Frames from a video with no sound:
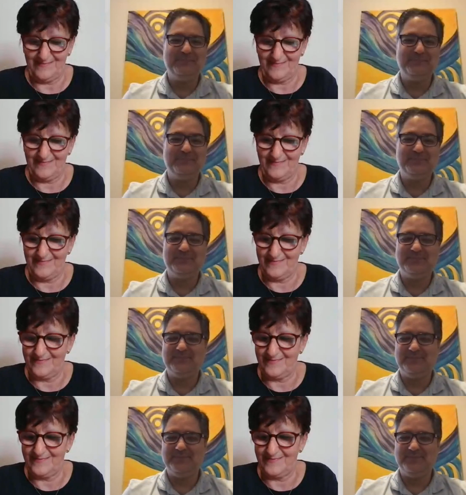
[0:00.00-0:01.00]

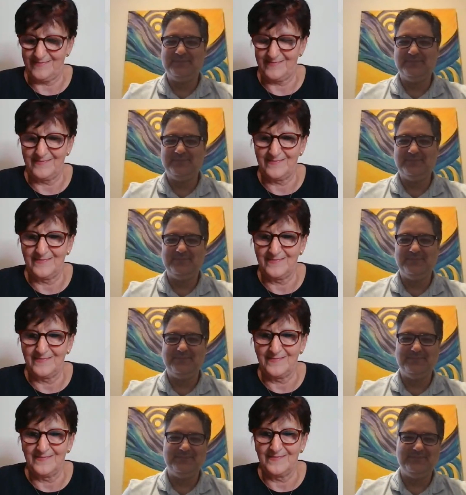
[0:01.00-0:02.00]

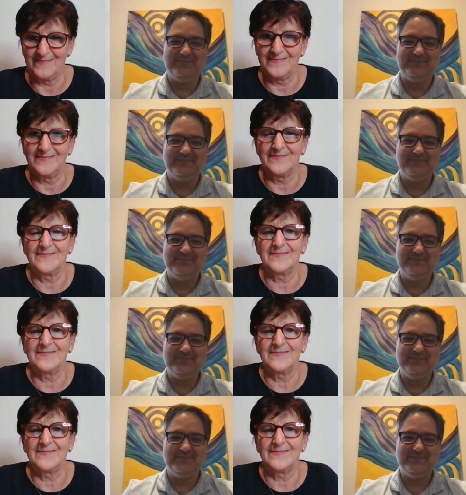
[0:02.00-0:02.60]
[no speech]